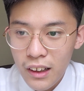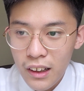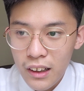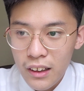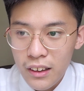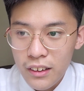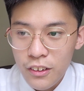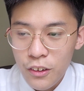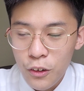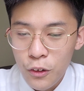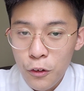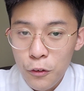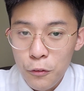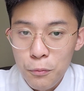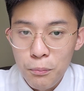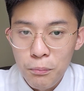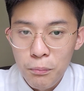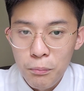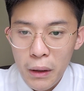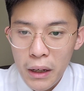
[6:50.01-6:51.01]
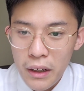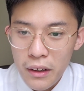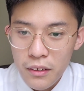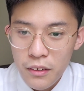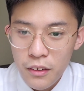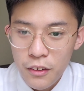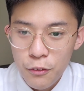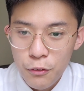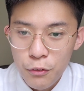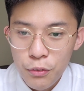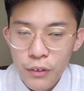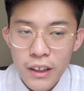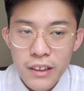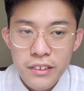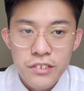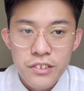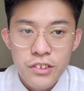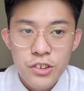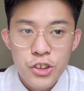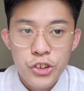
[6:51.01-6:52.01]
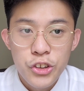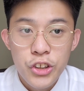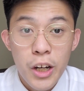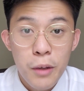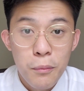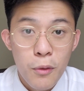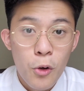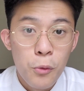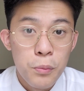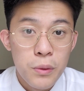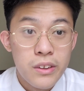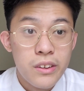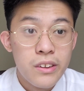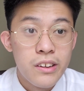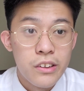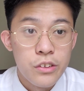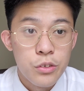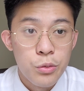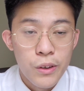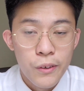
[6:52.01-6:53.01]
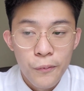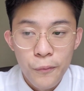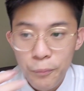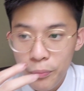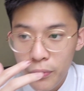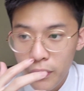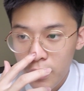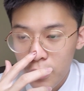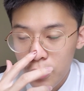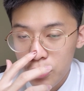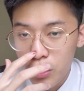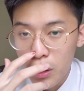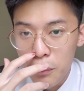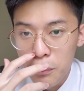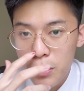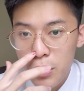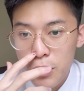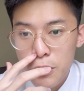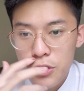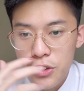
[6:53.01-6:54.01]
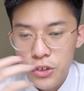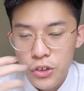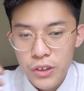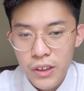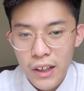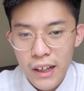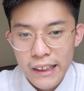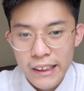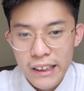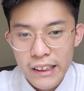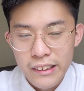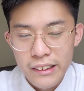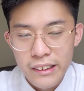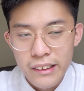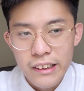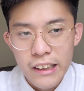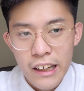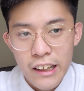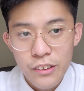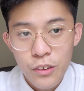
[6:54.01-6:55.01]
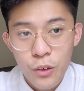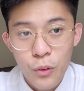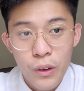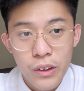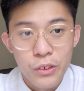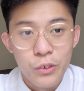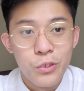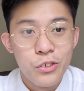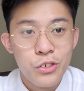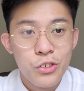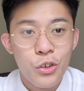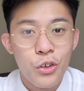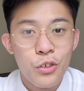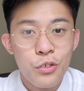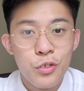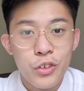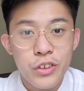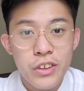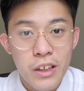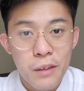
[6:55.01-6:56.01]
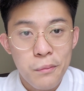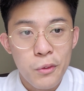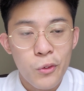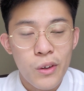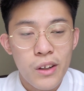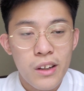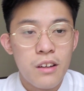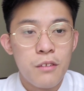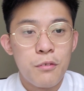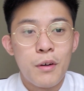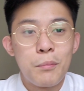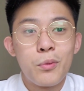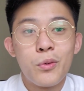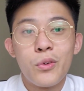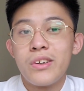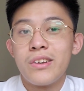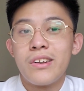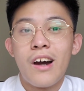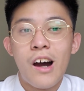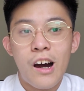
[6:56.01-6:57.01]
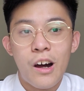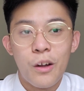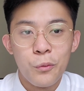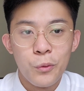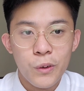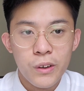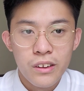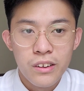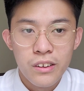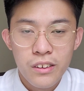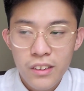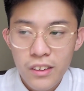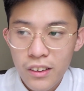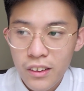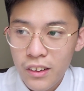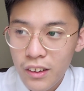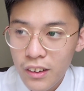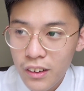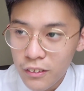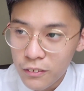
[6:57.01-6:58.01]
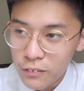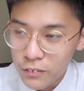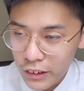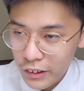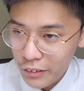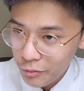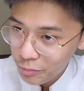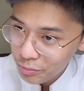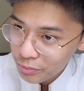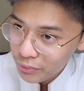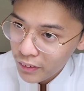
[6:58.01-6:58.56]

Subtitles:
And a lot of my friends share my opinion as well. So I'm pretty sure I can get quite a good score for TMUA if I put in hard work, right?